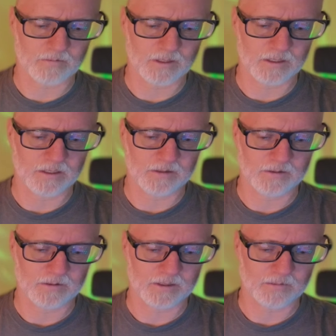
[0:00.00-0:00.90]
Uh,
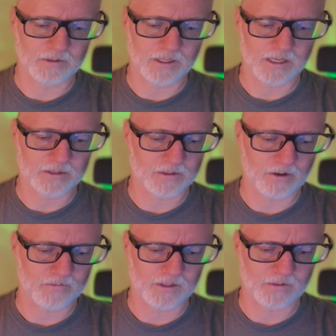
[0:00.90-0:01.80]
it could be
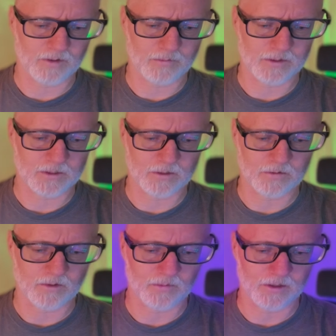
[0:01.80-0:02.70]
catastrophic if I pinch a
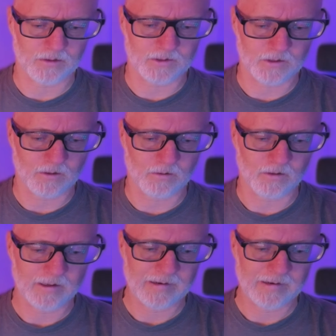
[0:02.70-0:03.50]
nerve up there. So,